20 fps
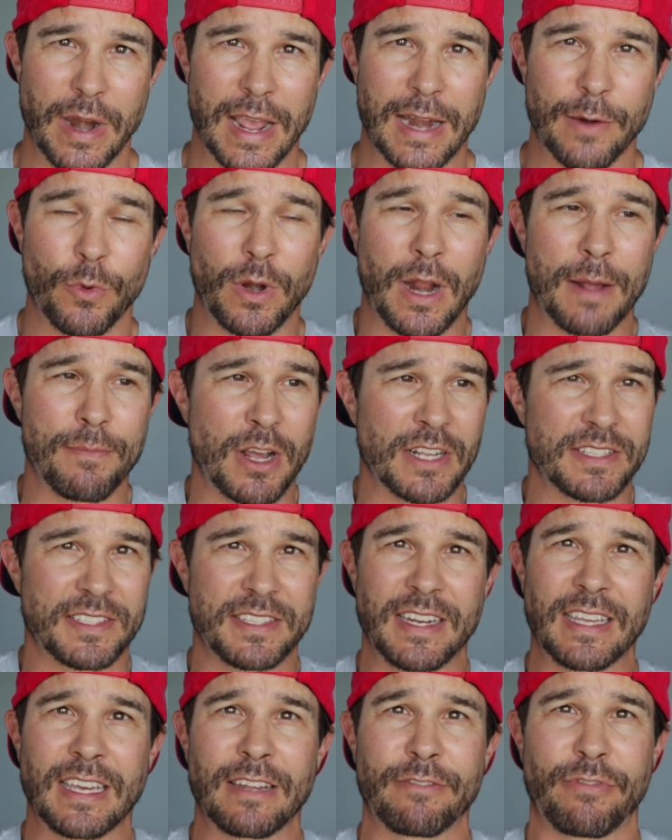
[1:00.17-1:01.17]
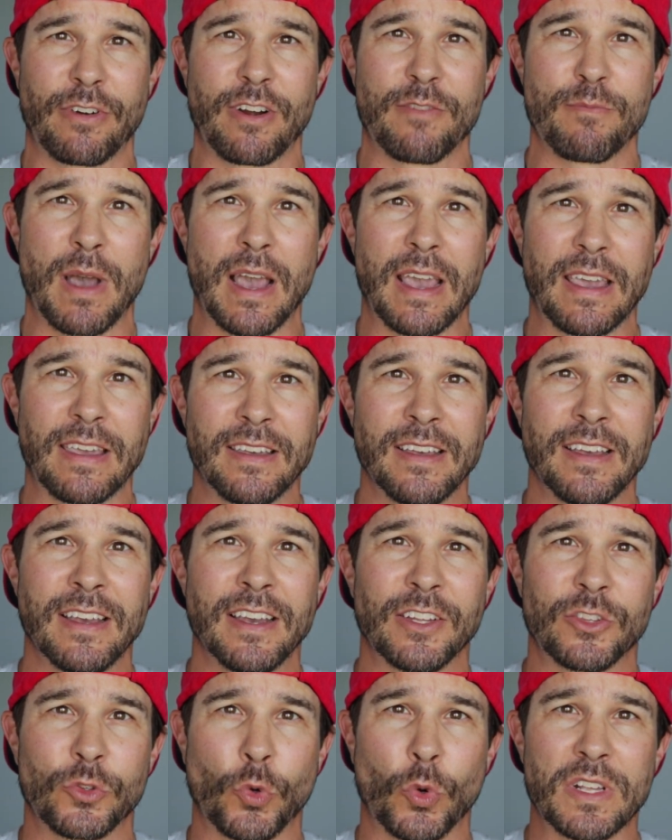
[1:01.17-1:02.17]
And when I'm not sitting in front of my
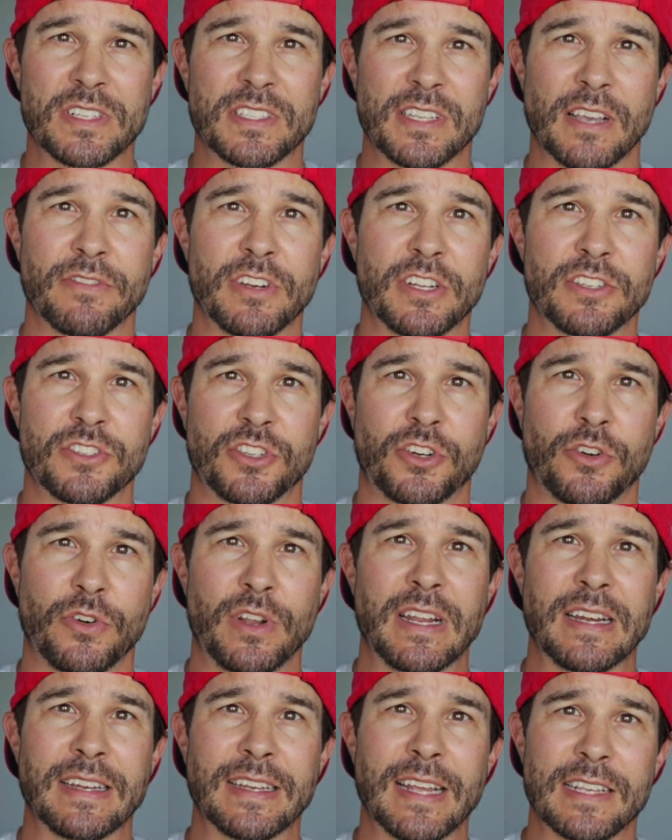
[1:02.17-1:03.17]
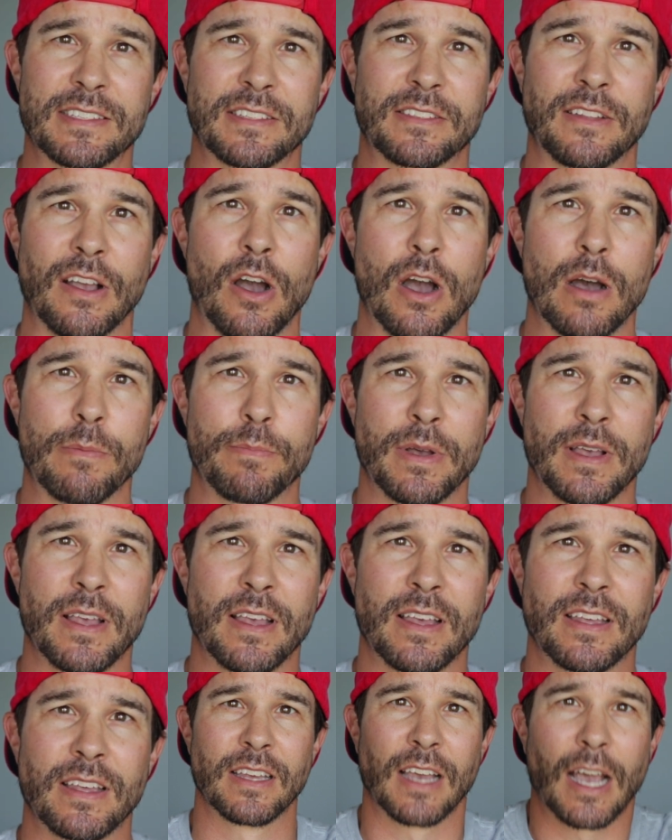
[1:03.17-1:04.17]
27-inch screen desktop,
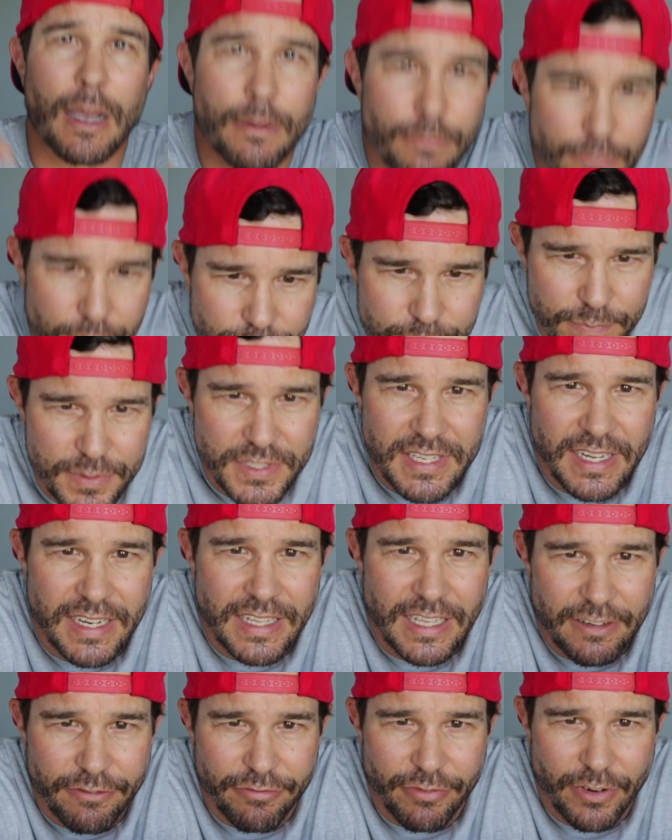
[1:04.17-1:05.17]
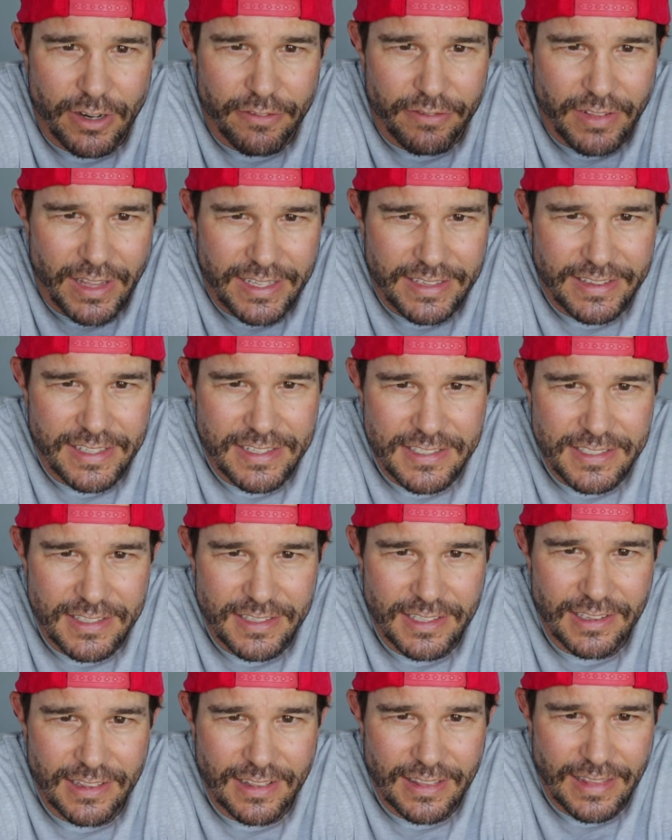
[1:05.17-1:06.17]
I'm sitting in front of like this
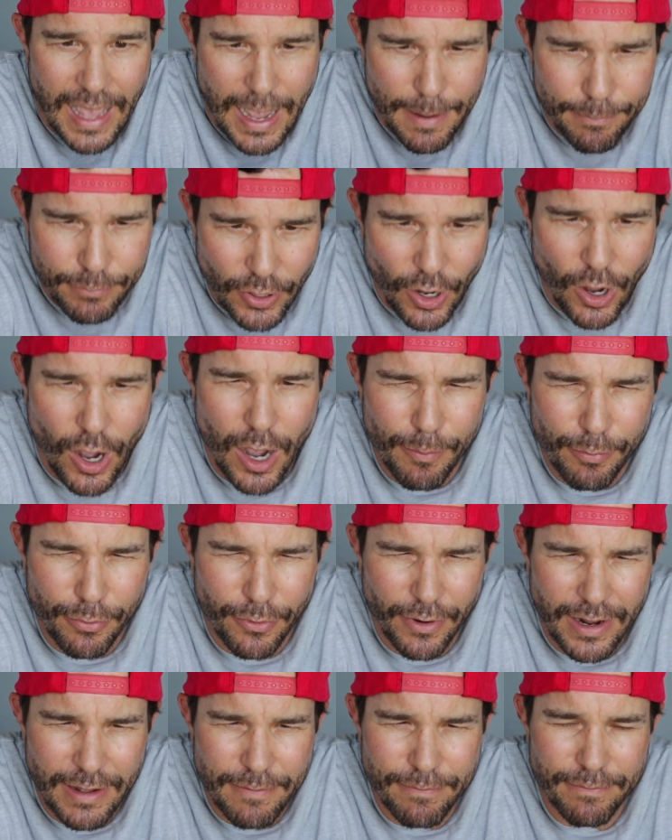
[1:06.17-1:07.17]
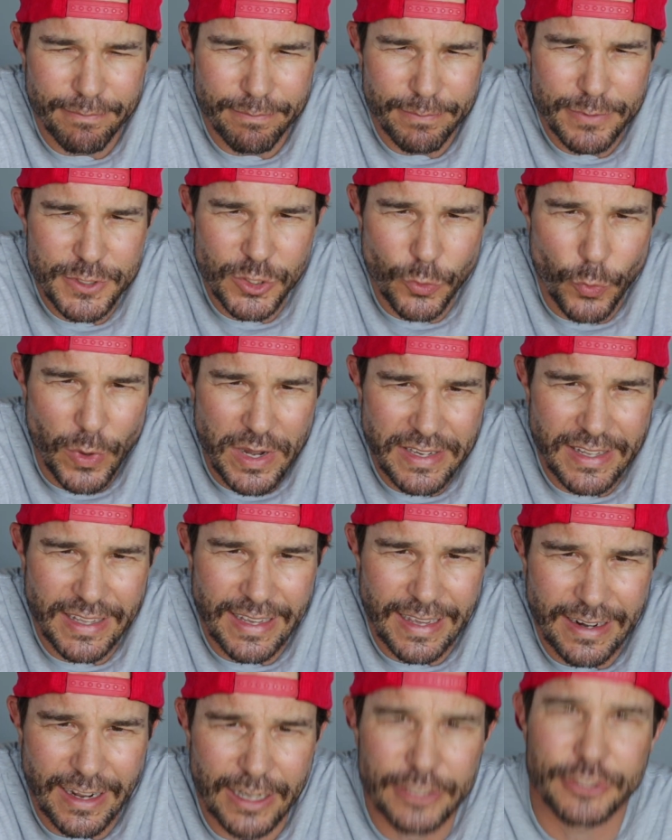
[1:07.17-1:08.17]
little laptop where I'm
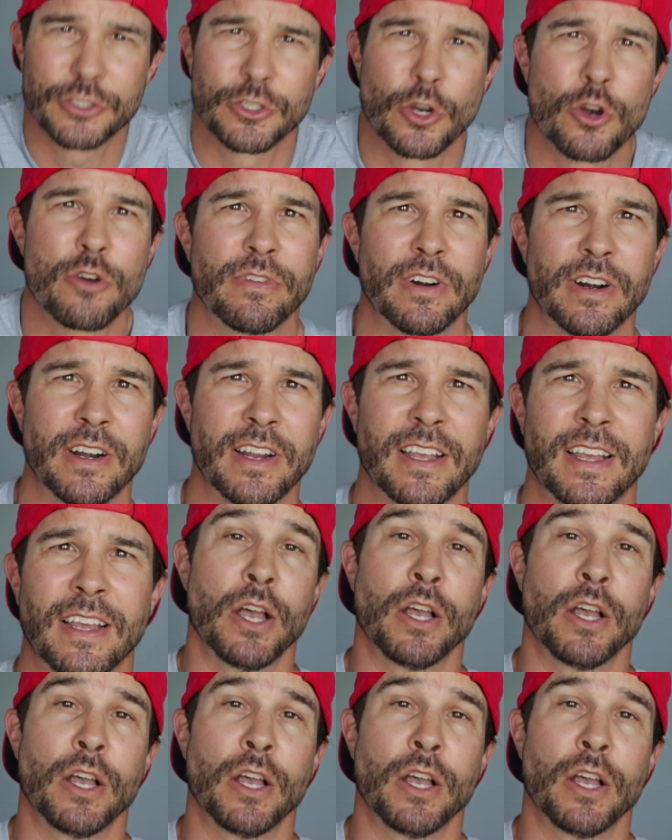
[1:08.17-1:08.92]
squinting and hunched over.